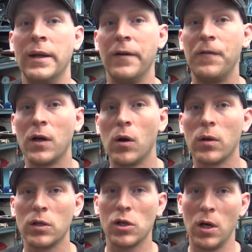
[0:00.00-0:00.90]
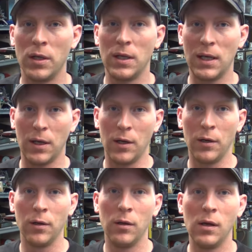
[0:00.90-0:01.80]
If you go to John
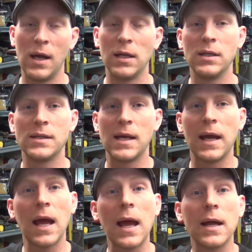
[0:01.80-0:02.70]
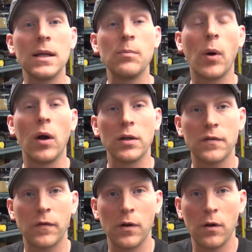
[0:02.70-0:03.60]
Deere and you say, hey, I need parts
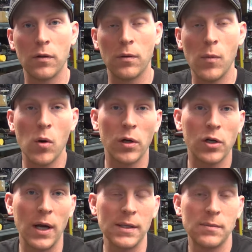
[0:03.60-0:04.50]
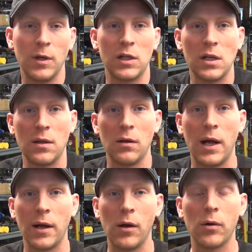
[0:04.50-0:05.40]
for the mower transmission, they're
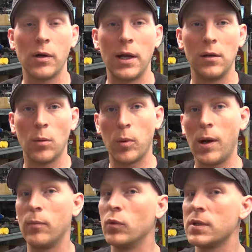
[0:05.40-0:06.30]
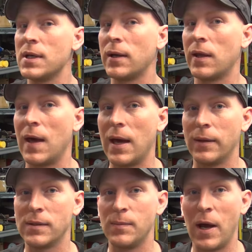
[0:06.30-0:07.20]
like, oh great, no problem, we'll sell you
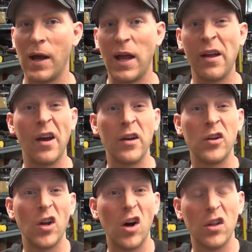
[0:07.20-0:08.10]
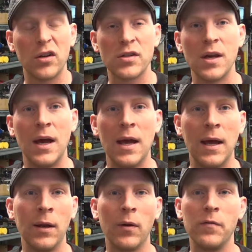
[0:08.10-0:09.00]
that. It's about $800,
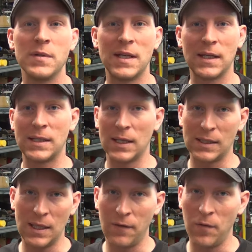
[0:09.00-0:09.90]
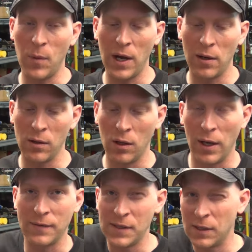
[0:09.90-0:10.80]
anywhere from 660 if you buy it
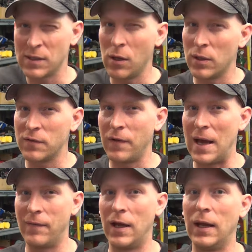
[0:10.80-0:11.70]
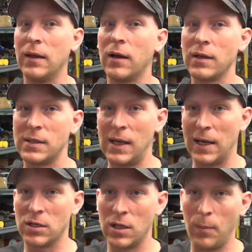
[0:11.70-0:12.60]
online. I've seen as low as 580 It got
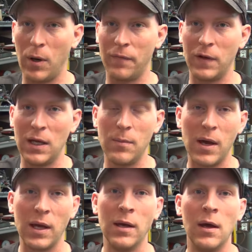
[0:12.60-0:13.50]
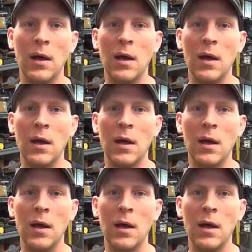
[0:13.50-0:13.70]
snatched up off of eBay.